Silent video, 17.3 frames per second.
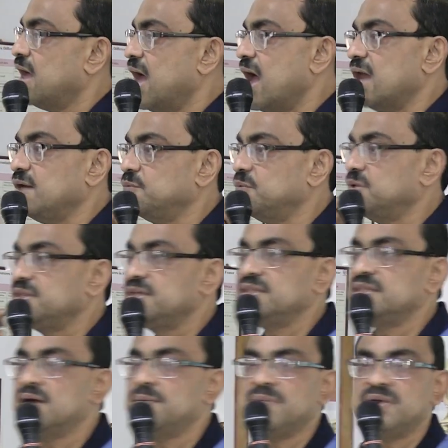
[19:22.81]
and
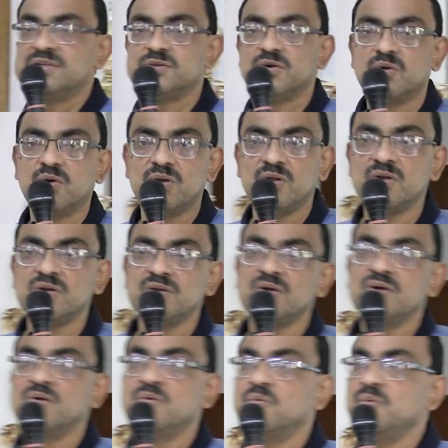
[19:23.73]
within the
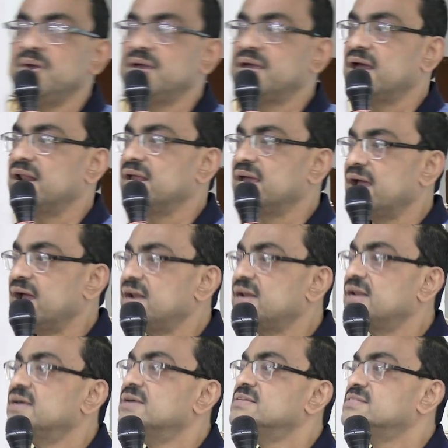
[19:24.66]
mesocolon we can
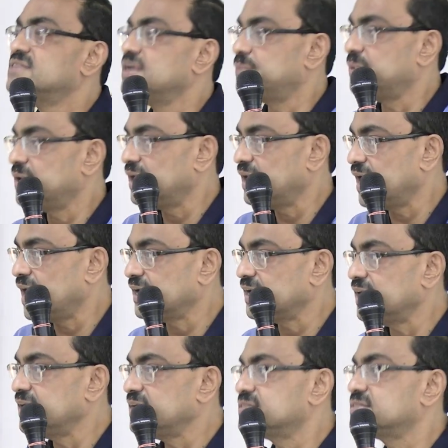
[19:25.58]
get several
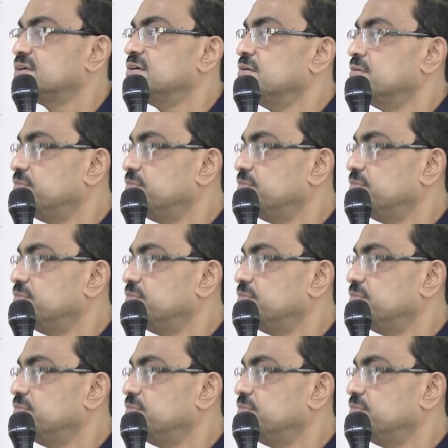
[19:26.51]
arteries,